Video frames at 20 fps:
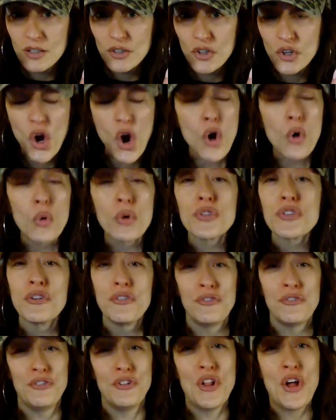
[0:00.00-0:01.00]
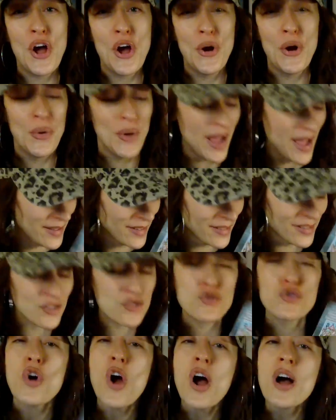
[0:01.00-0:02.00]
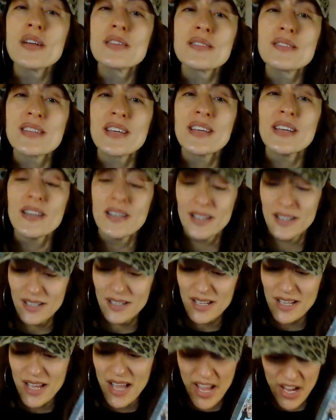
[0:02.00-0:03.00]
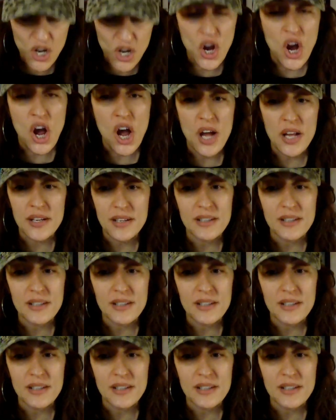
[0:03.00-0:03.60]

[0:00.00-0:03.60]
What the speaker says: go with the flow and trust in God.